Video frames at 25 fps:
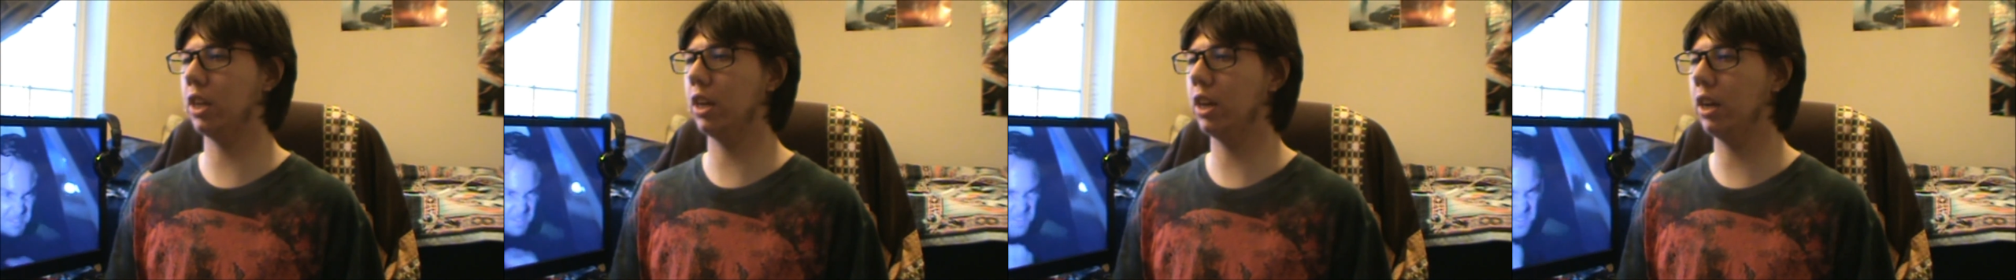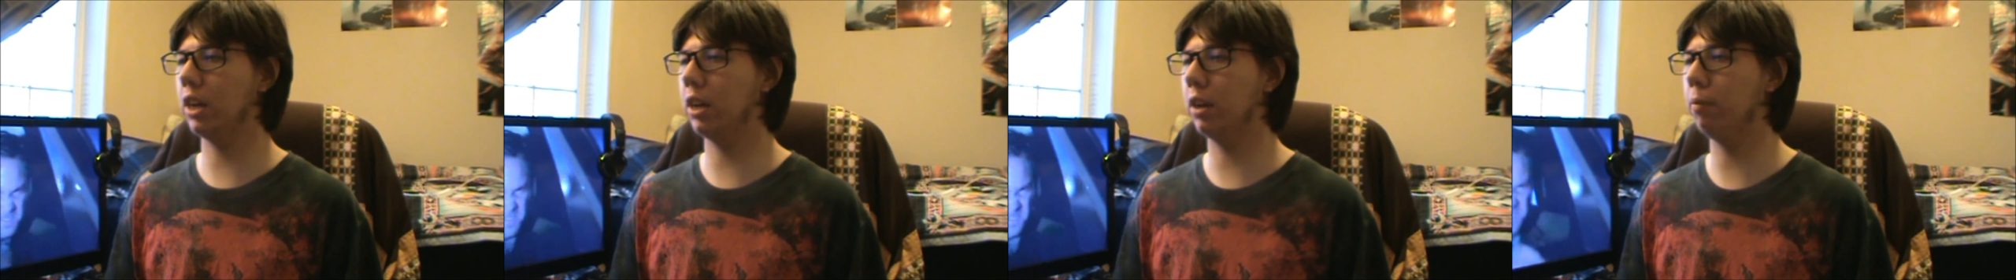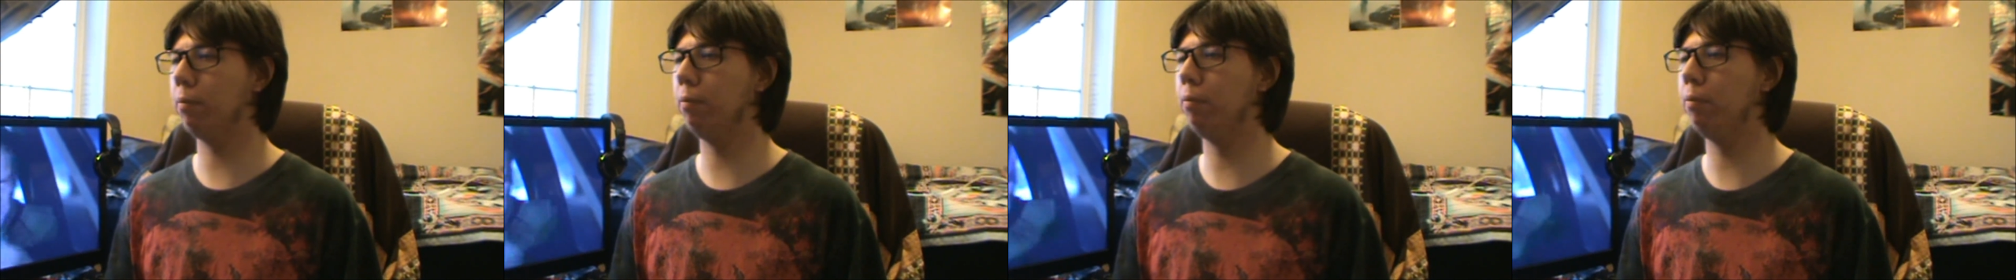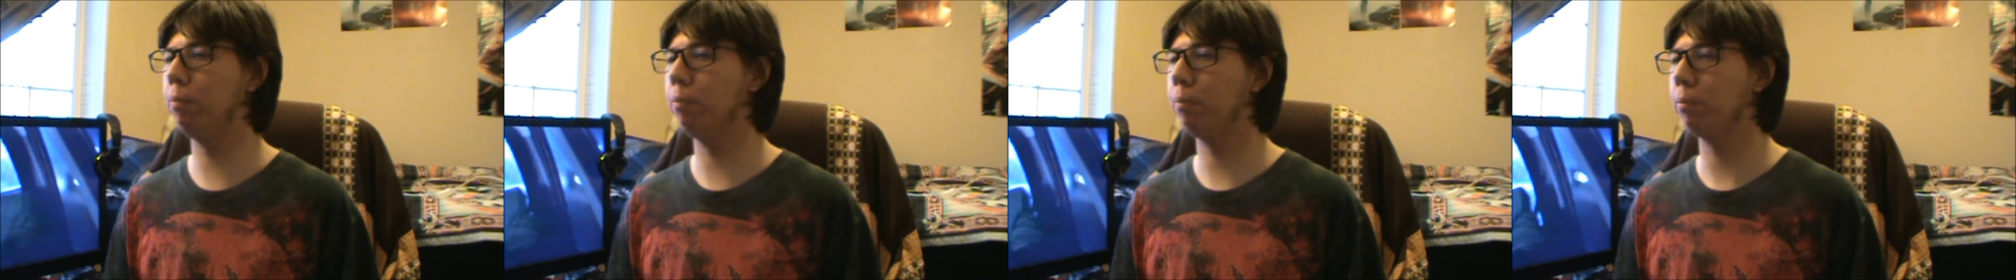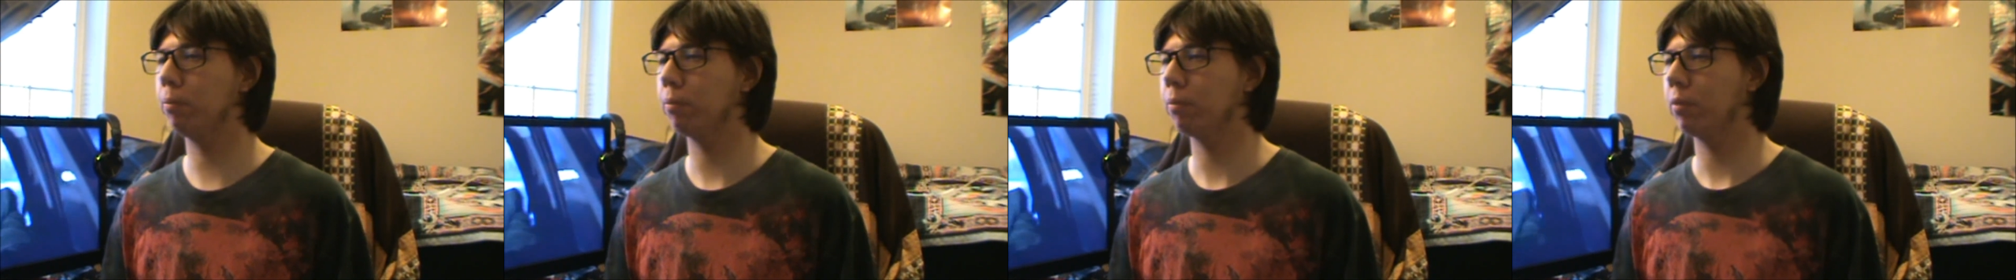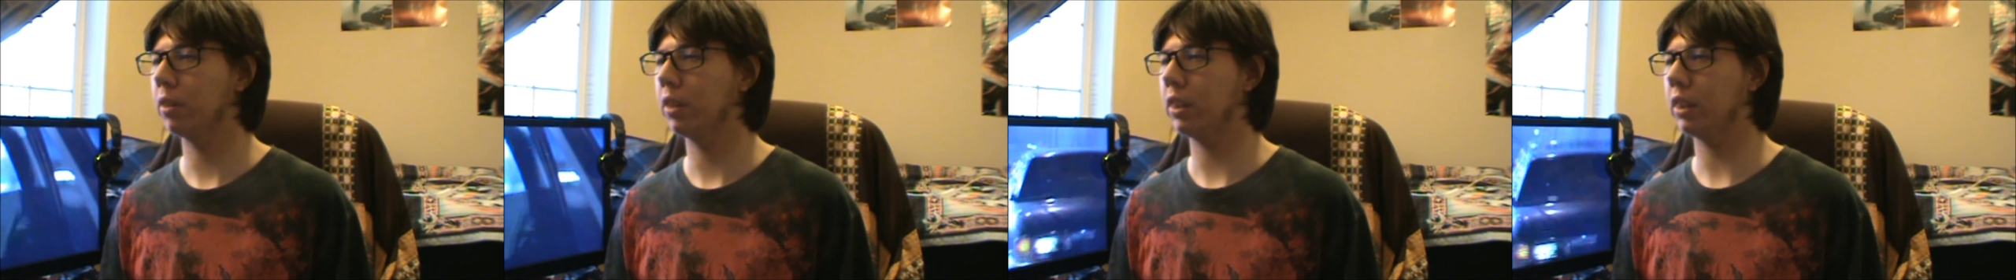
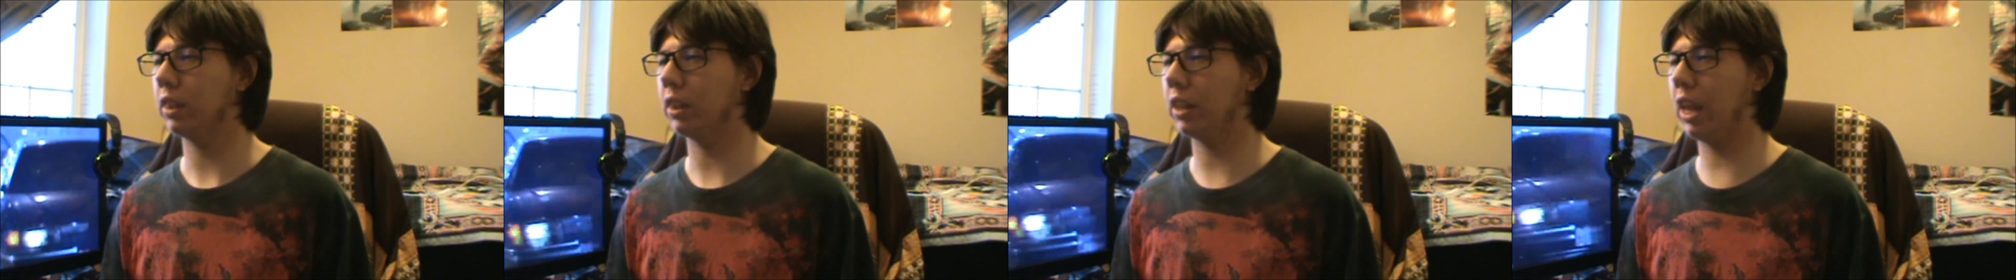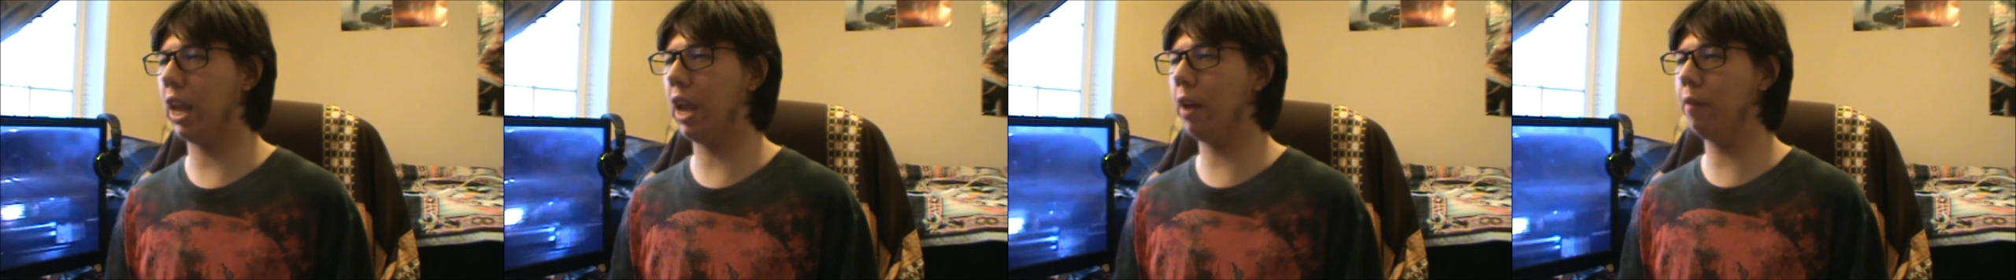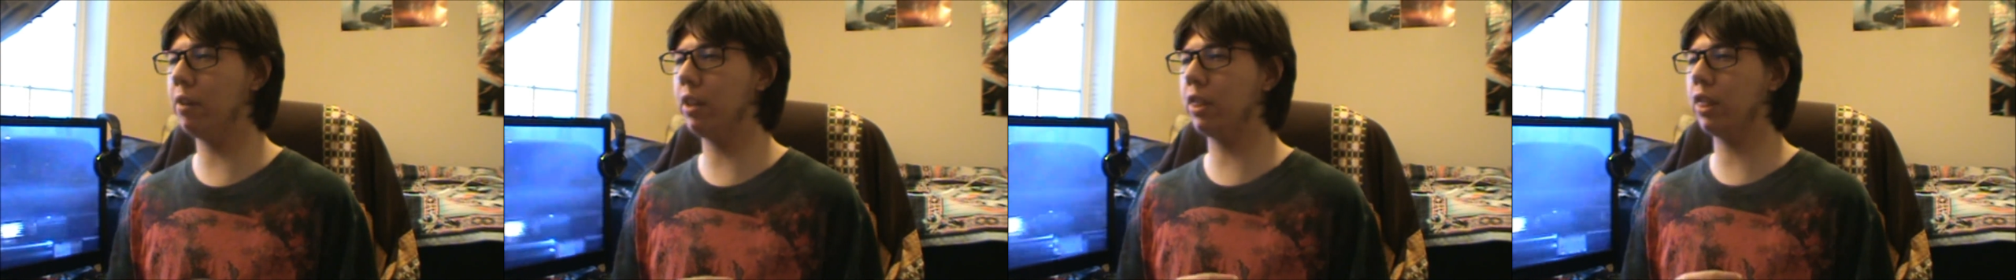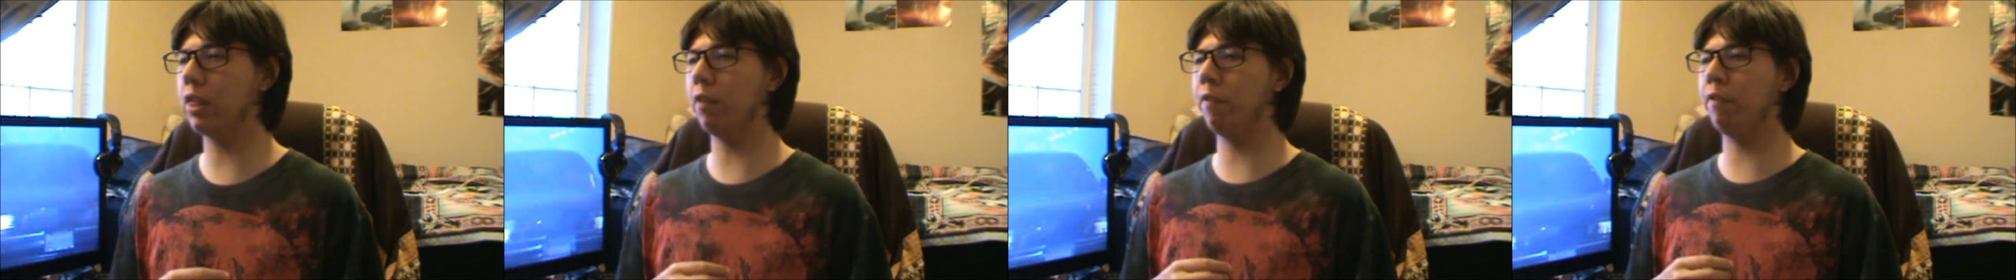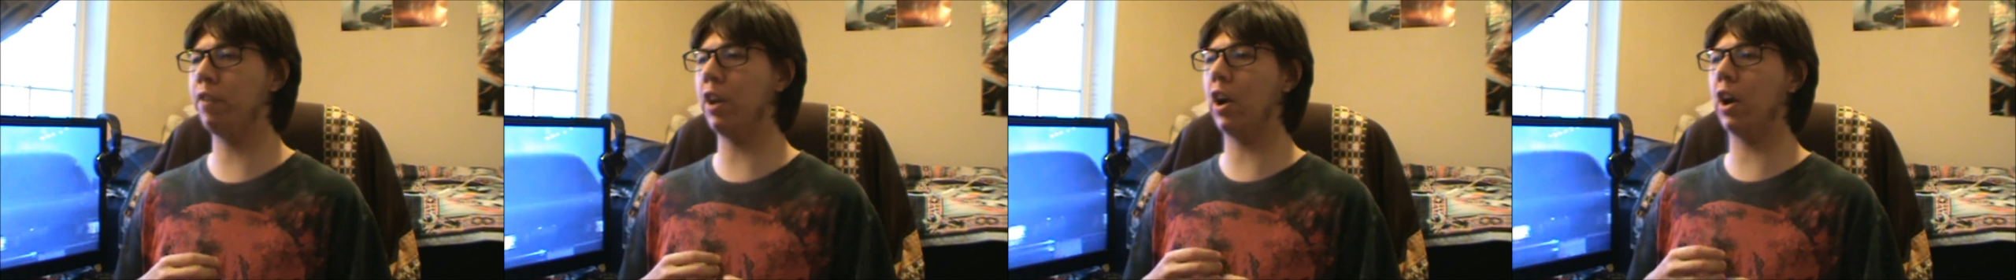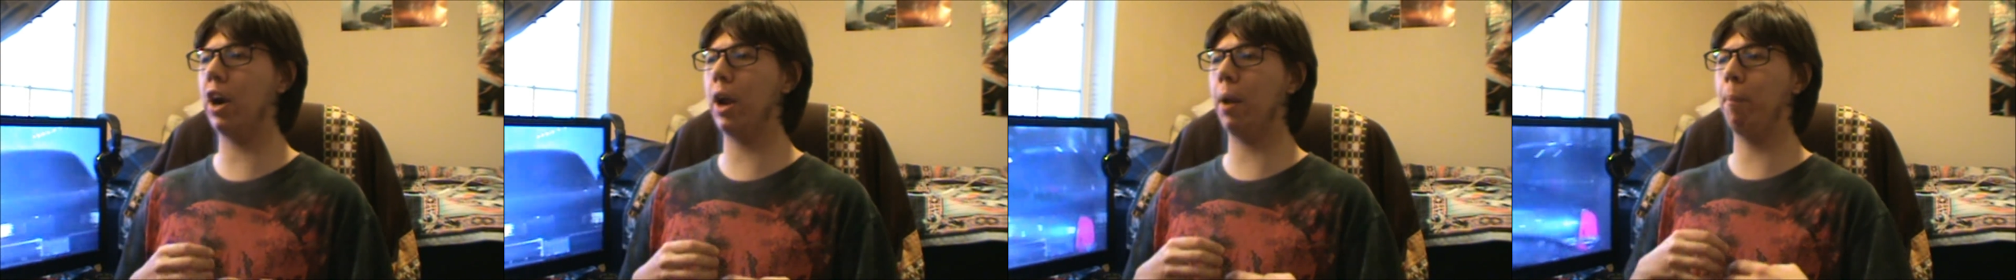even the
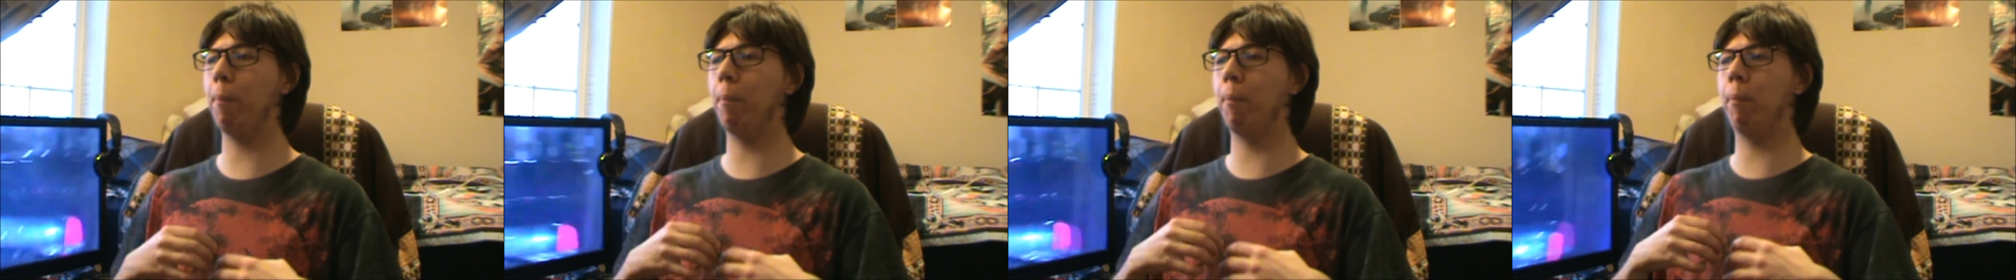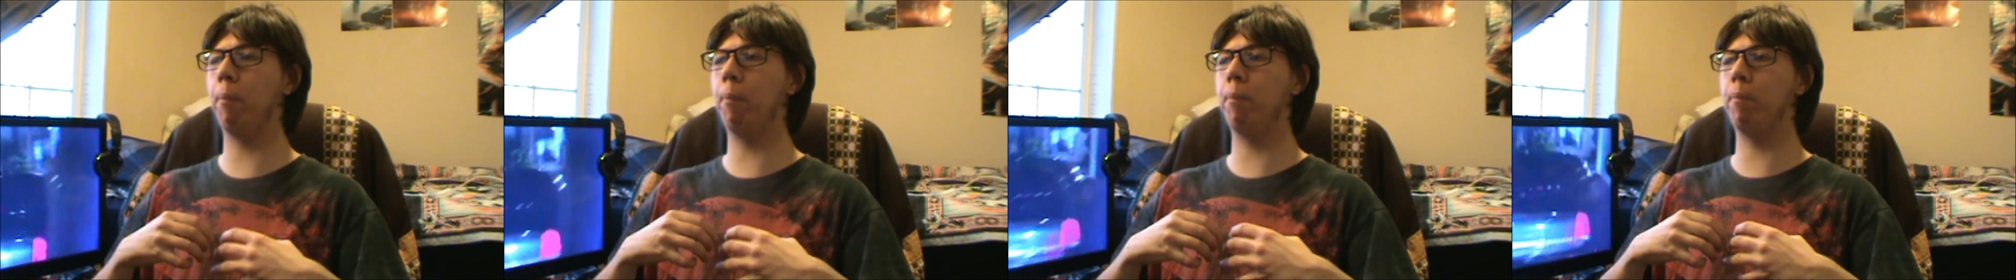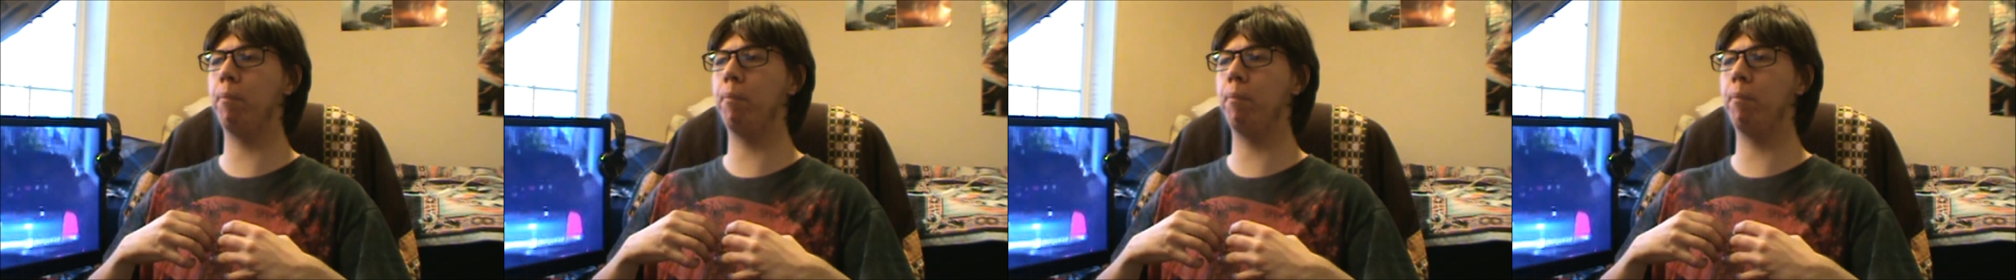very